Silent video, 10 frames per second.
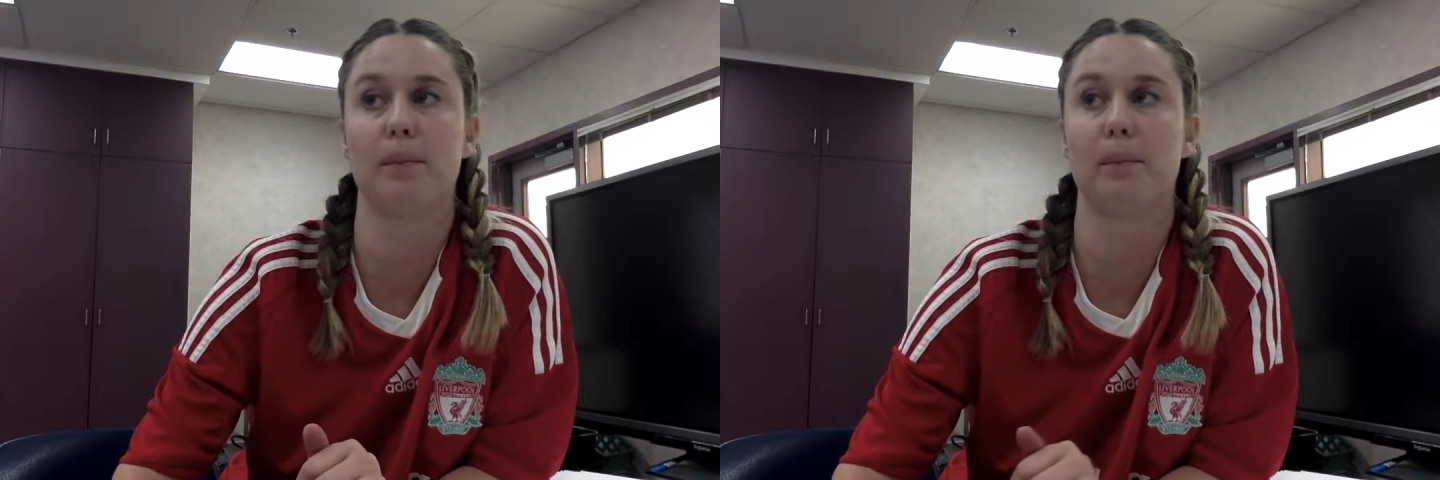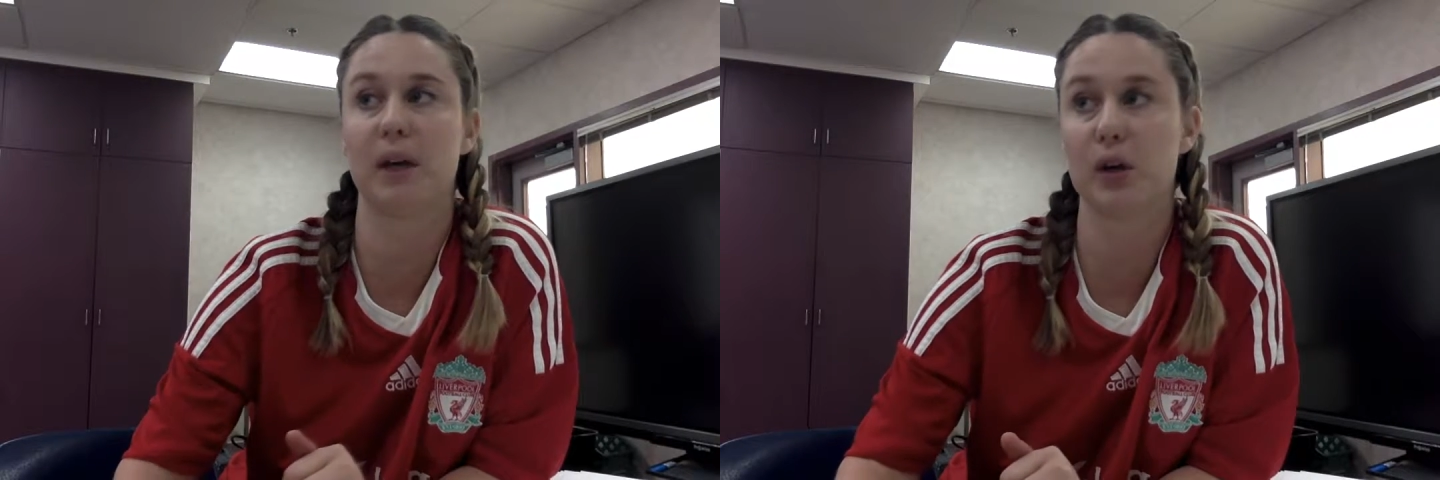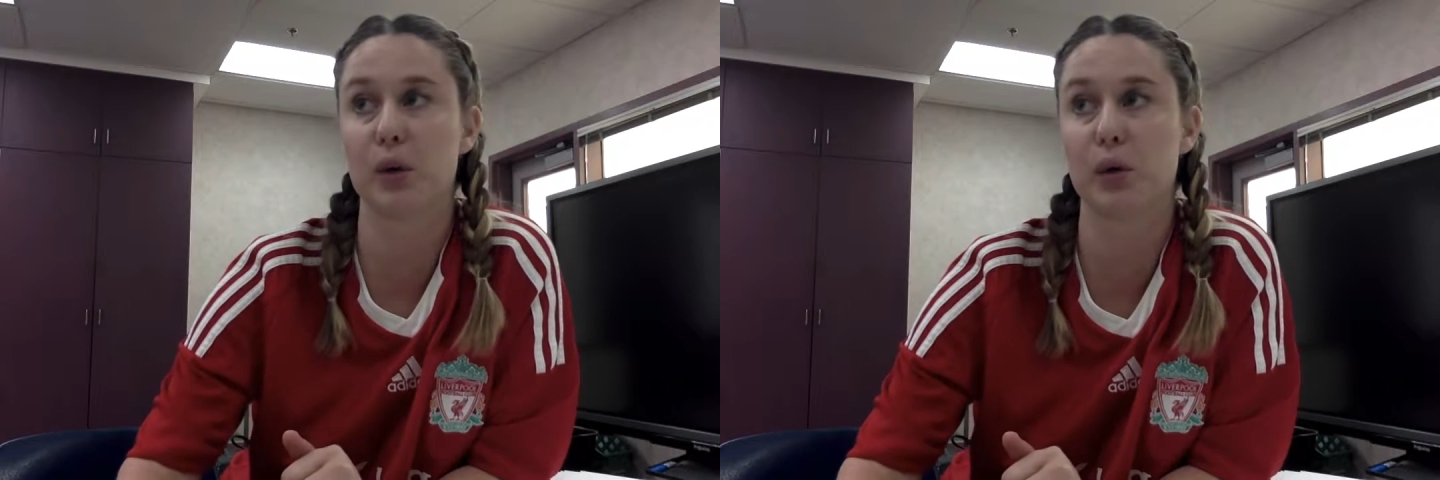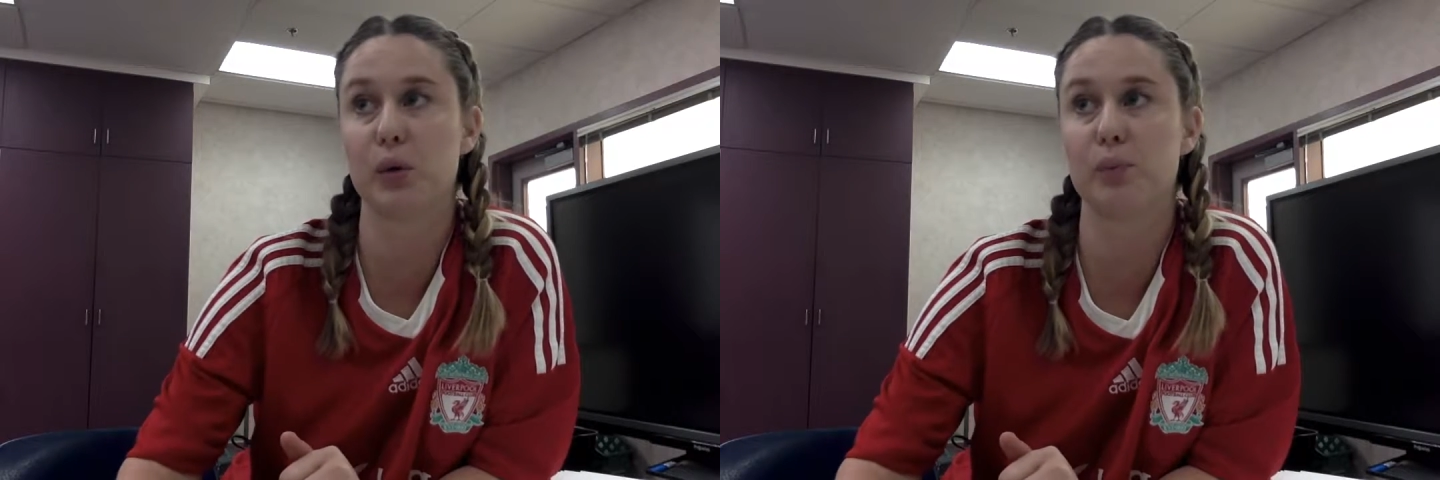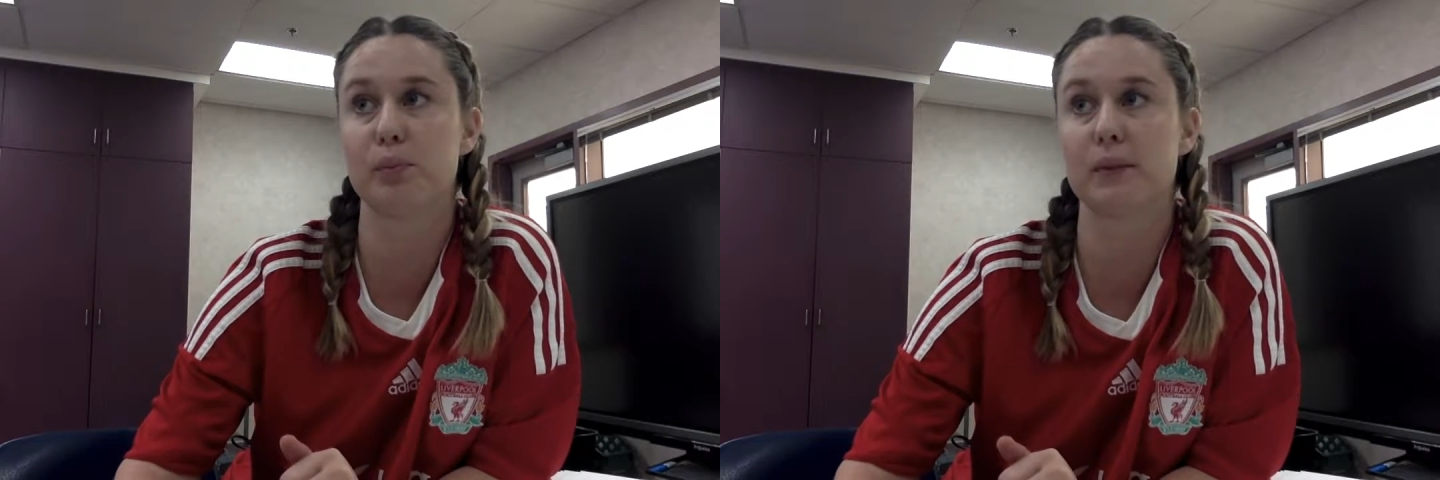bigger
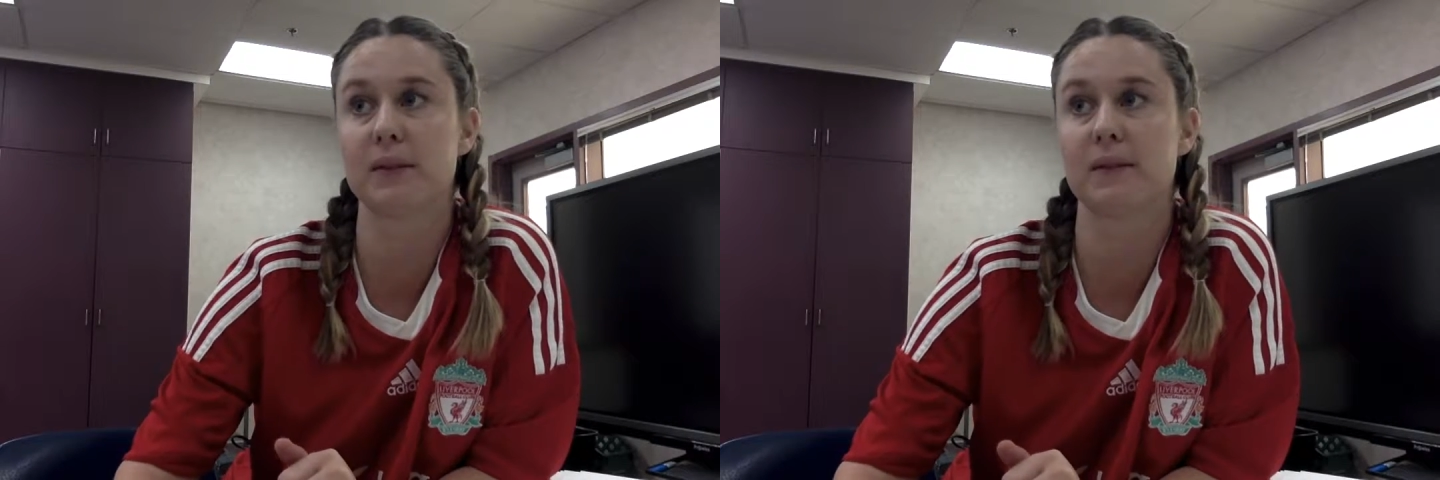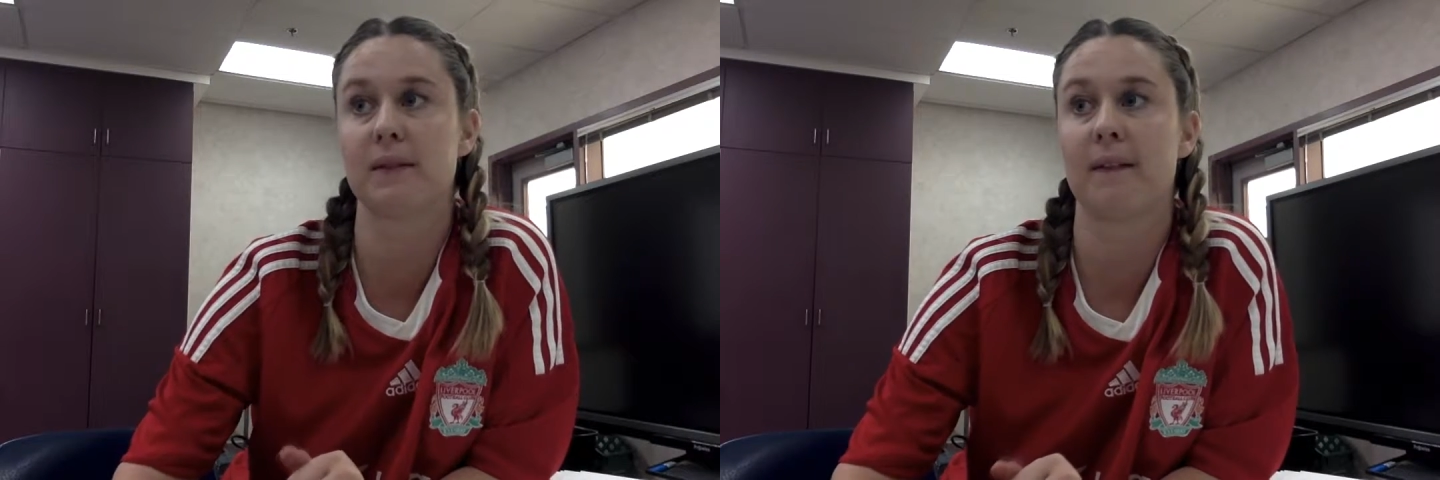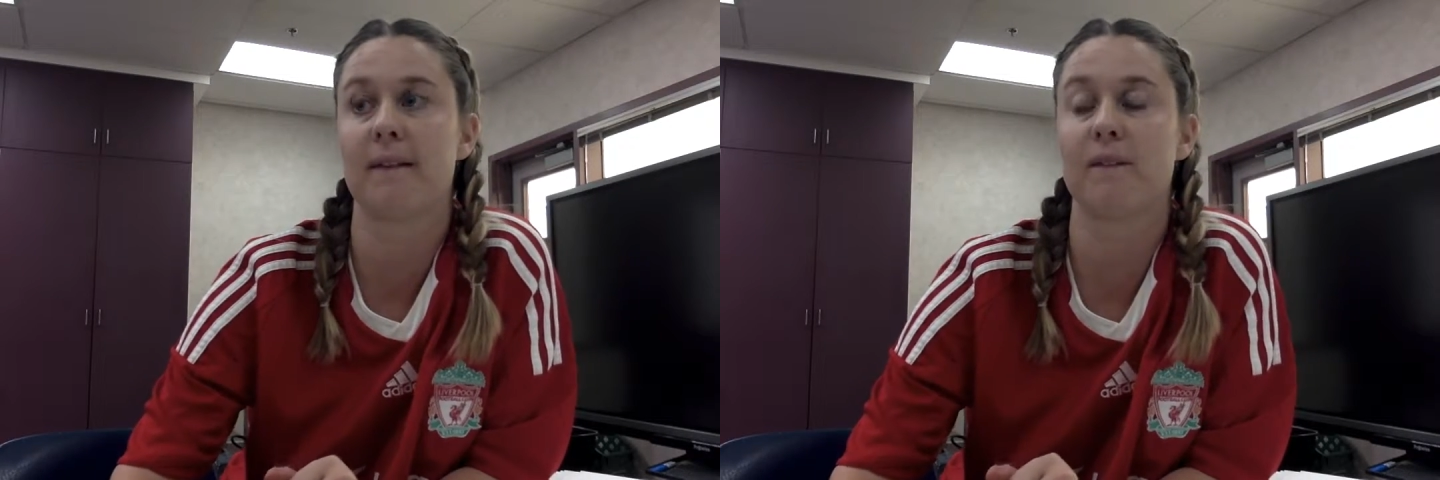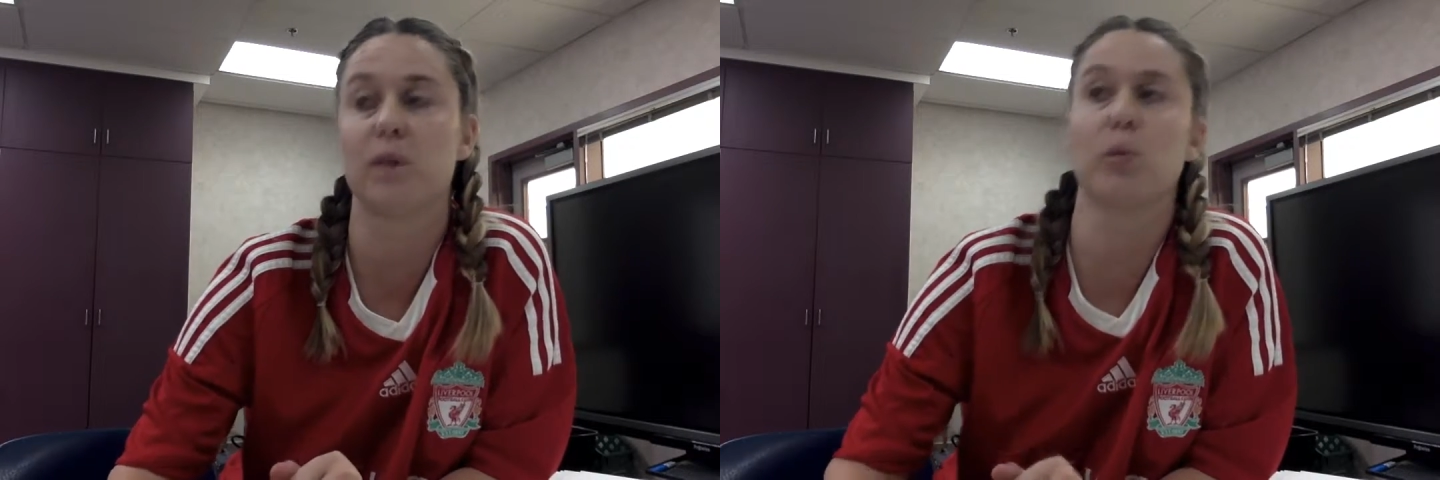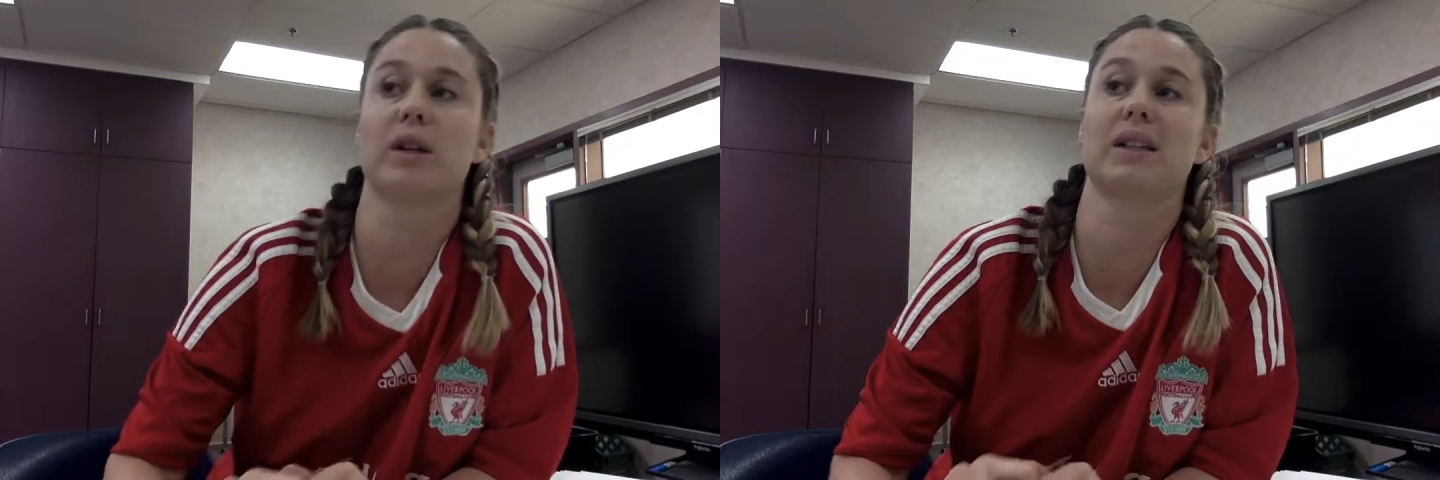groups
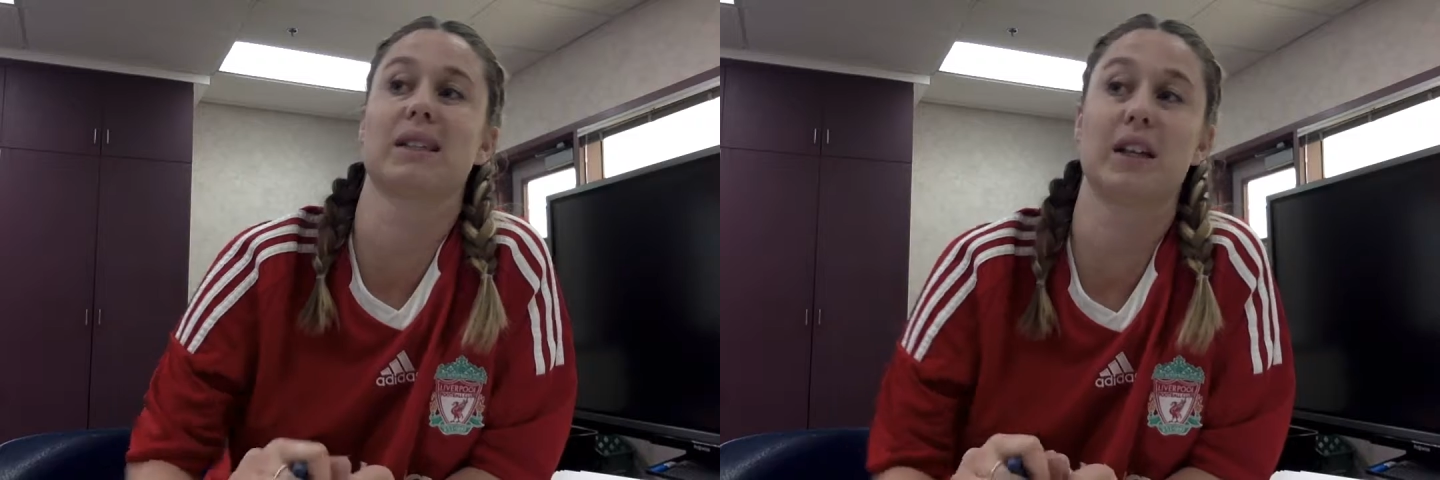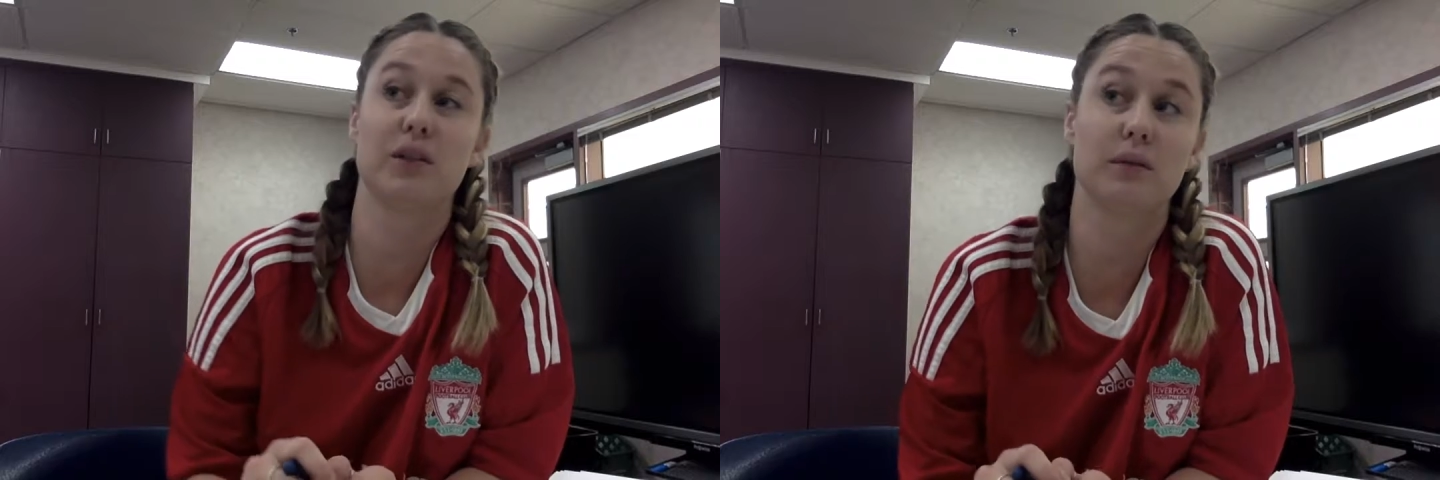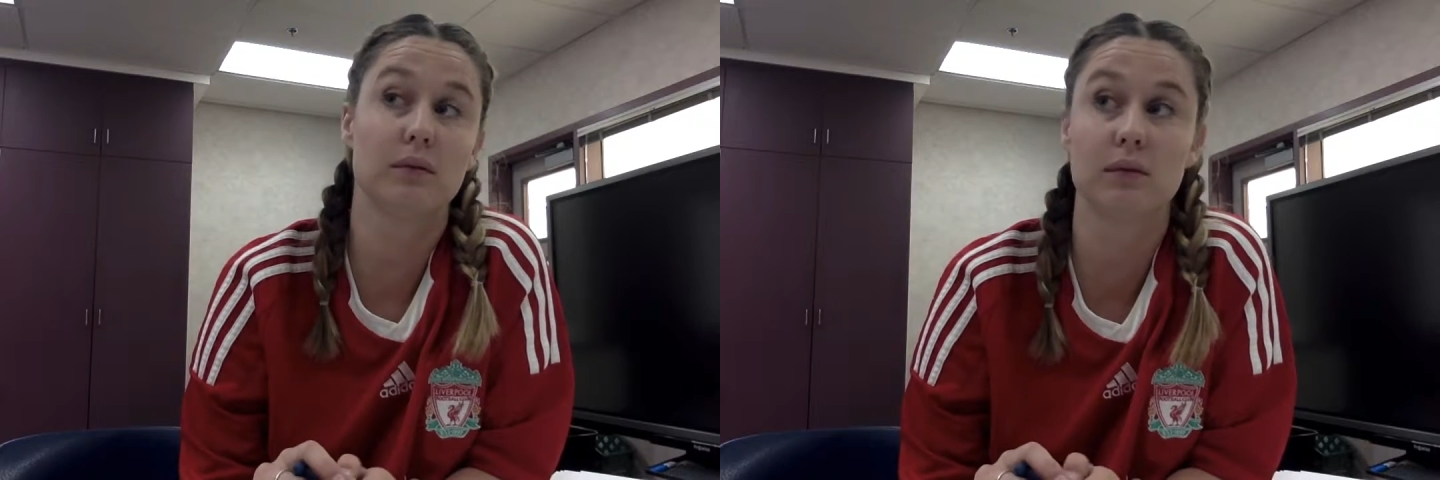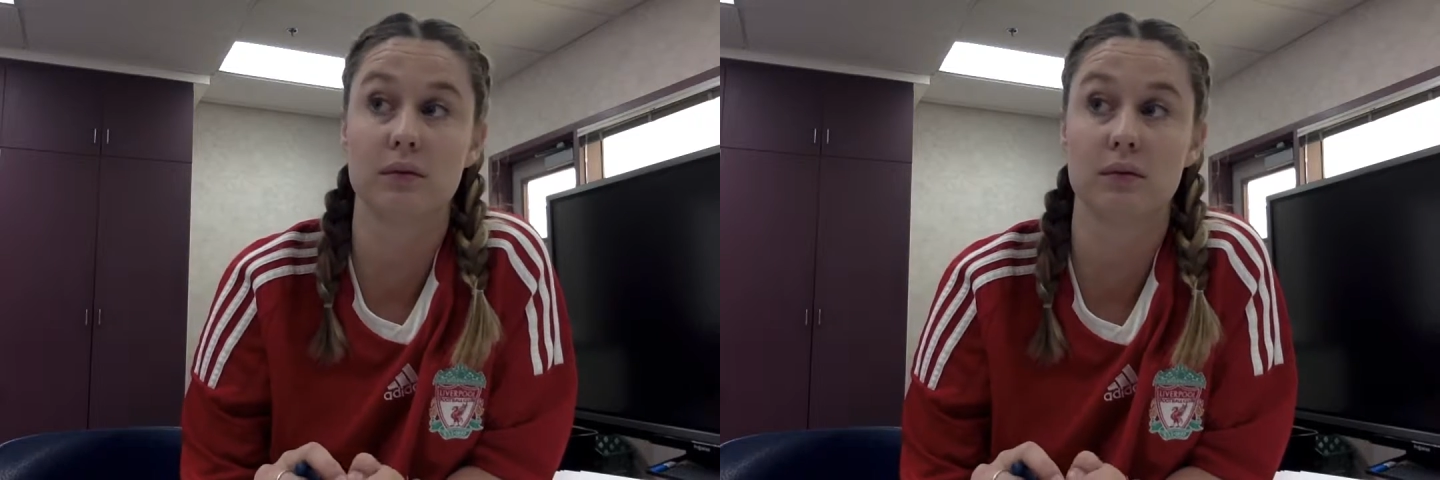for more discussion?